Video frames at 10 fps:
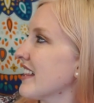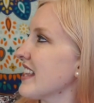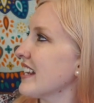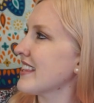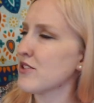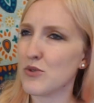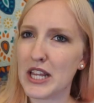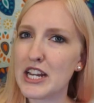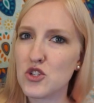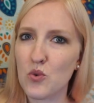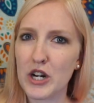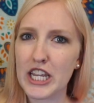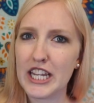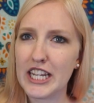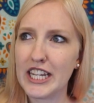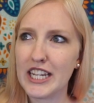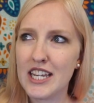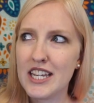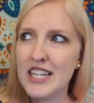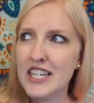I think these were like $24,
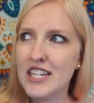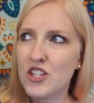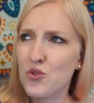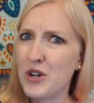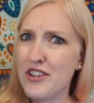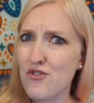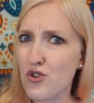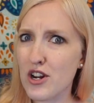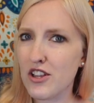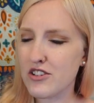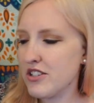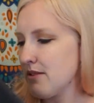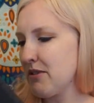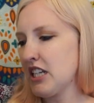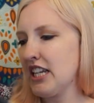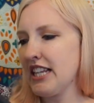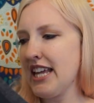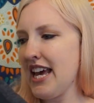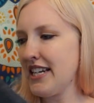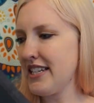something like
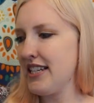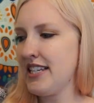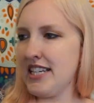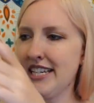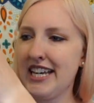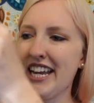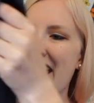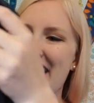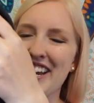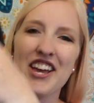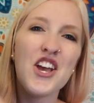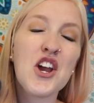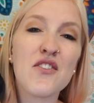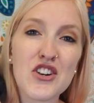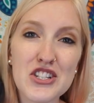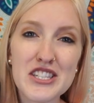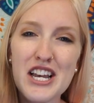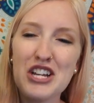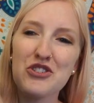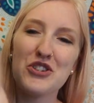that. Again, versus
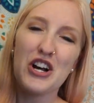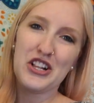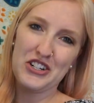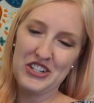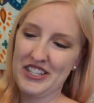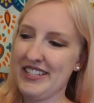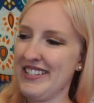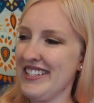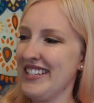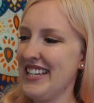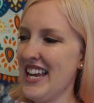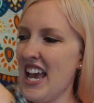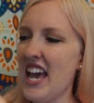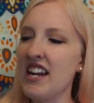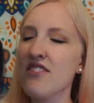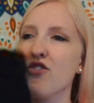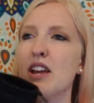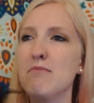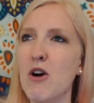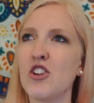$100. And I've
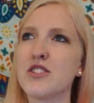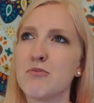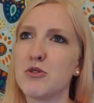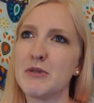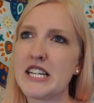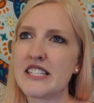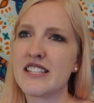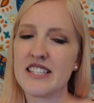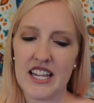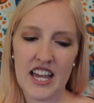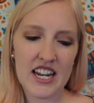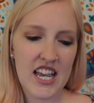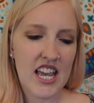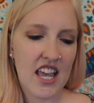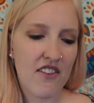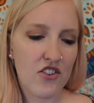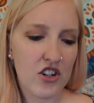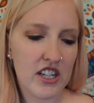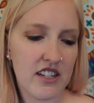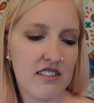read multiple places that if you're
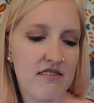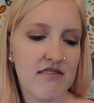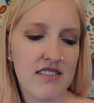gonna